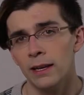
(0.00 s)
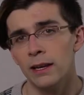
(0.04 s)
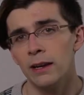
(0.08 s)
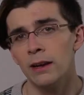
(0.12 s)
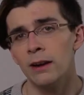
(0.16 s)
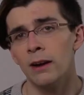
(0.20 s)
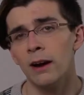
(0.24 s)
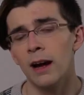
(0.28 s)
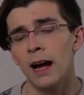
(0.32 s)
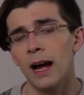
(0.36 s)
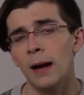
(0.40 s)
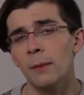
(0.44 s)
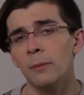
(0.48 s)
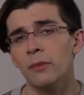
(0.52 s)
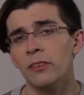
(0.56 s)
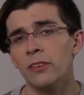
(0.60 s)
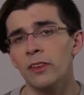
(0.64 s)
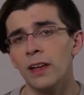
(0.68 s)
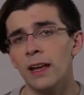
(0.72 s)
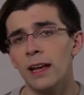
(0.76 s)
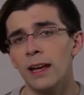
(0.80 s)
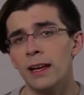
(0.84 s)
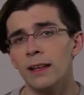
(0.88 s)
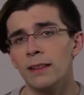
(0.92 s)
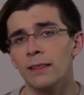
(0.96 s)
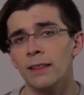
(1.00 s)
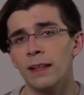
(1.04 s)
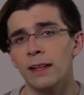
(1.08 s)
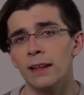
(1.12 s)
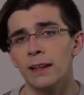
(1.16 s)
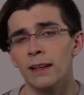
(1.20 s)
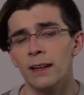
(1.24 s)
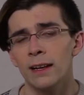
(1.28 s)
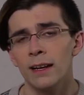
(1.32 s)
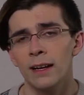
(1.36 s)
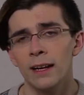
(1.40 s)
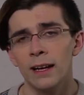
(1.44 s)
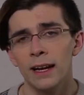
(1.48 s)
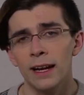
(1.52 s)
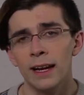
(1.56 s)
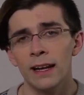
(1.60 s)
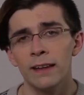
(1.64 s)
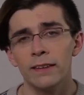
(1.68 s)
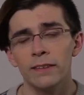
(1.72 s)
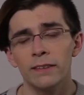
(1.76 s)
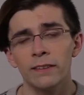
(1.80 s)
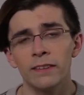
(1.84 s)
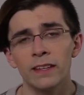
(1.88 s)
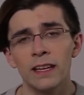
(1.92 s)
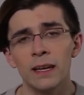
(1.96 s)
Here I'm saying that
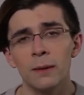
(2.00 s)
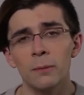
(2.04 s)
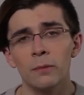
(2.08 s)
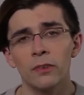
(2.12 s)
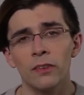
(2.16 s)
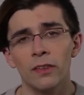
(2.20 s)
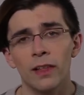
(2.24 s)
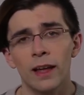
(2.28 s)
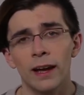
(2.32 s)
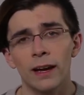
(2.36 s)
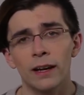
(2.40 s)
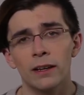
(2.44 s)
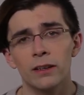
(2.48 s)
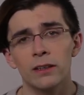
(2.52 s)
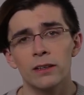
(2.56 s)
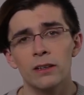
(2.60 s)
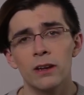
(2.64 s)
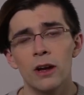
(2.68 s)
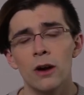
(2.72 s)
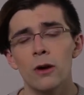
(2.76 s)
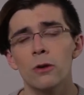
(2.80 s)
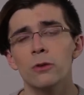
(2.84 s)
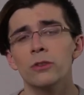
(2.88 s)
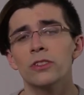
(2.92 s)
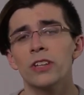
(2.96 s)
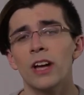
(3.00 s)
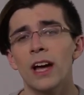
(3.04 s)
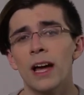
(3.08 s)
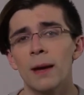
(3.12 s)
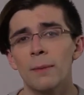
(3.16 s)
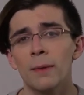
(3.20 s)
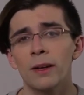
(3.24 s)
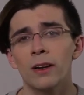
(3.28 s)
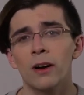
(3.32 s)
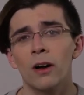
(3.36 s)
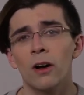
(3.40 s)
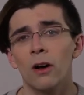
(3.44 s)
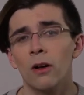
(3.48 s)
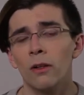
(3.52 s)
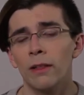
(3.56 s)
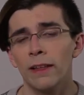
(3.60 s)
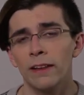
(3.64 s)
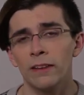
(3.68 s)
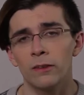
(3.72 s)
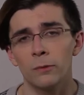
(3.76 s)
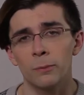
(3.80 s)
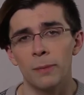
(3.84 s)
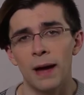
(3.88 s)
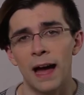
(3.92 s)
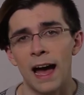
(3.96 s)
it seems like no time at all
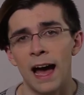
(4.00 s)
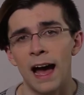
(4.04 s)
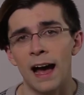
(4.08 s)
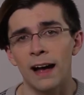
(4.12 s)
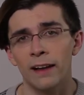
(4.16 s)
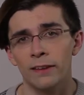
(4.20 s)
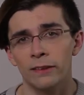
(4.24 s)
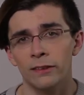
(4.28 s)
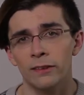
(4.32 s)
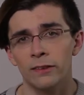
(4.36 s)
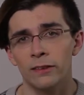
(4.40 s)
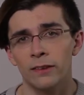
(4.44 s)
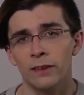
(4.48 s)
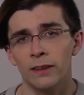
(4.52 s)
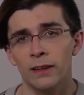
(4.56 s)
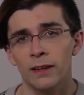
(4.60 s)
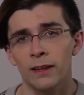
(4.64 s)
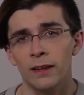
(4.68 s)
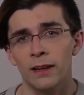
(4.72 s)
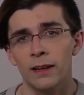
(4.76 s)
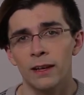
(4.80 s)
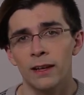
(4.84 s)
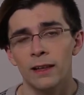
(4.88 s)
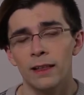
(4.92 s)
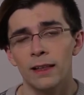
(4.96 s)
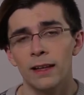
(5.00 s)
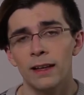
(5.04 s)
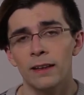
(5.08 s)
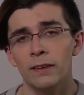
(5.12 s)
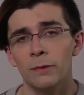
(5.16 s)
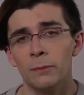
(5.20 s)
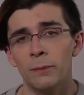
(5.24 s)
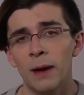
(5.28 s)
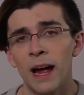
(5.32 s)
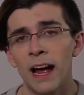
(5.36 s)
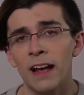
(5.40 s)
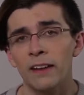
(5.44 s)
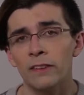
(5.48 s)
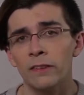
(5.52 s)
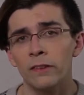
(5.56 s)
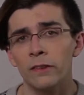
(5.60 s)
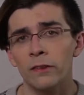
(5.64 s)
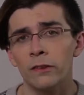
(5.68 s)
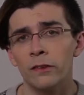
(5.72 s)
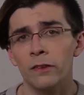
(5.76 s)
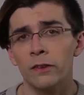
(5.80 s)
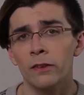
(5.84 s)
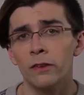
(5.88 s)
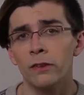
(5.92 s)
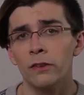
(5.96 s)
has passed. It's
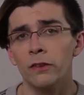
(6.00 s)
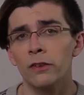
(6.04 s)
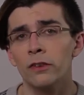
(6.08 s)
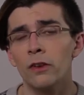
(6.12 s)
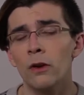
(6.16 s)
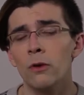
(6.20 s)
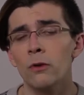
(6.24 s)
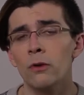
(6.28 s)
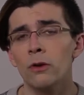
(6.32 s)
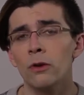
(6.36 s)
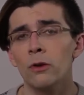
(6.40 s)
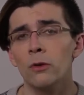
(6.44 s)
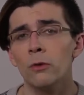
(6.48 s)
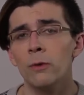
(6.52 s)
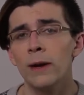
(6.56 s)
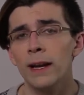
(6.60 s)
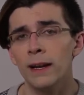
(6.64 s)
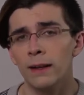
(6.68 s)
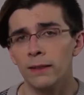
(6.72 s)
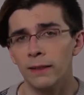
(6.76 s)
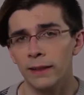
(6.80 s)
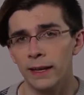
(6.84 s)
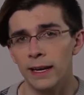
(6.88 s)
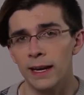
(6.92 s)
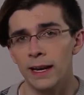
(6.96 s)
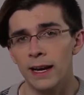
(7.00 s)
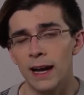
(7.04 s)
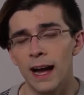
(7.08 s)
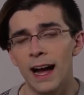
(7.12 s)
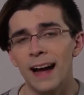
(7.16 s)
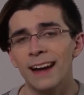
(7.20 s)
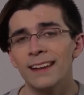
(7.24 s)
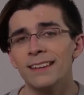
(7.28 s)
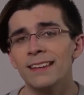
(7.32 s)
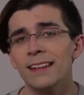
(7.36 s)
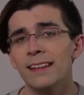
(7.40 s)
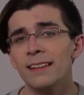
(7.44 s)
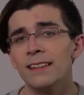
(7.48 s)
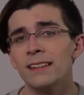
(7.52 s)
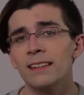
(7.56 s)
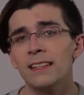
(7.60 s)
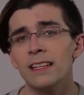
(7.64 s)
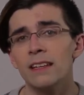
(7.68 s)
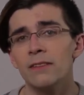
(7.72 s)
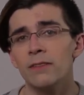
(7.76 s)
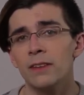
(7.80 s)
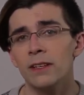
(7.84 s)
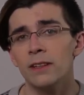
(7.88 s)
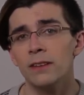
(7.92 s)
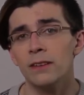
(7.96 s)
passed so quickly I didn't
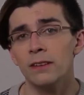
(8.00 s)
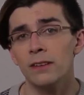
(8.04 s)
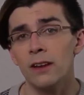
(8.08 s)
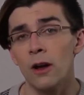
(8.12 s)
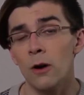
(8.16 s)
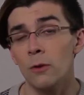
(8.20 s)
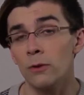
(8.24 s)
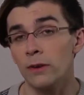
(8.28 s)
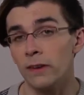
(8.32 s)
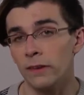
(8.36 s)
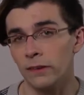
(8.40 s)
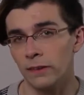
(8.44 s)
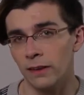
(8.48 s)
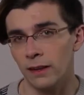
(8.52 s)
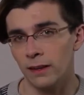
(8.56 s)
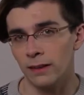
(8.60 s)
even notice